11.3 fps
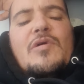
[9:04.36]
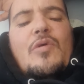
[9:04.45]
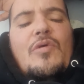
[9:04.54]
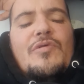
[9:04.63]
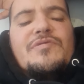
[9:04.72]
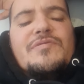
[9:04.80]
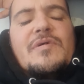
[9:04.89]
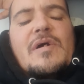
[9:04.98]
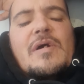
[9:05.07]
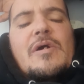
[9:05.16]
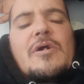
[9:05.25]
horse
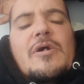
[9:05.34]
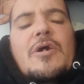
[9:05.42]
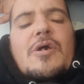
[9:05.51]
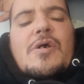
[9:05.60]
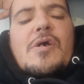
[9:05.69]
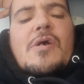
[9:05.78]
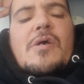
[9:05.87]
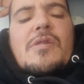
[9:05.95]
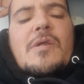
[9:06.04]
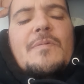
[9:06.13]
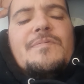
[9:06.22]
that
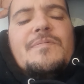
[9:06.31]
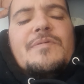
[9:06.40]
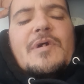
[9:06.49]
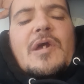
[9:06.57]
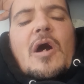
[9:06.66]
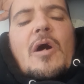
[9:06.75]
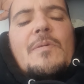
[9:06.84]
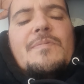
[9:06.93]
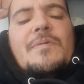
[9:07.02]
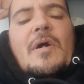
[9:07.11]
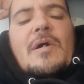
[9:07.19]

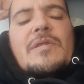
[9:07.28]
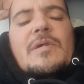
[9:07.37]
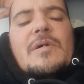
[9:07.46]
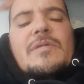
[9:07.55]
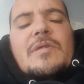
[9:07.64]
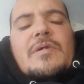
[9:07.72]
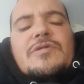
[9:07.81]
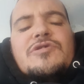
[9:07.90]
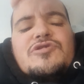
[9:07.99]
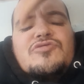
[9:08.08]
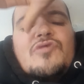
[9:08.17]
can't fight, that
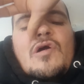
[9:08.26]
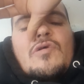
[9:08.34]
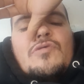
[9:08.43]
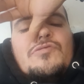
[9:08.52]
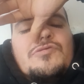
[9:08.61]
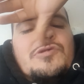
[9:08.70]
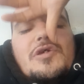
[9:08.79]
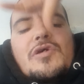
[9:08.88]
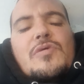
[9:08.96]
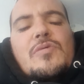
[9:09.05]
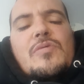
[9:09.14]
struggles
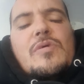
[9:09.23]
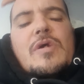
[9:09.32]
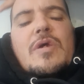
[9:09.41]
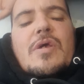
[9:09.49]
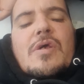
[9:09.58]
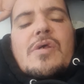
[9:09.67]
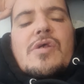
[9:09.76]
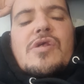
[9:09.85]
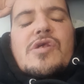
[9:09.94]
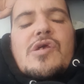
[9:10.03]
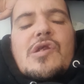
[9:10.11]
to,
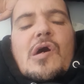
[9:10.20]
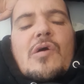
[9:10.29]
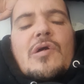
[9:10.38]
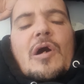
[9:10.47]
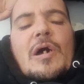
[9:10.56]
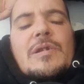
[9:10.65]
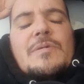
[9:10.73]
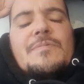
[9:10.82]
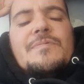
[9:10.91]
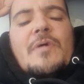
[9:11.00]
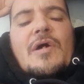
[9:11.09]
you know, kind
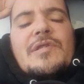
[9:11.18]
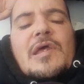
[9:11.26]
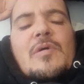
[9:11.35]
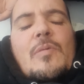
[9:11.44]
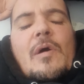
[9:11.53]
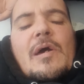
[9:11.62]
of find their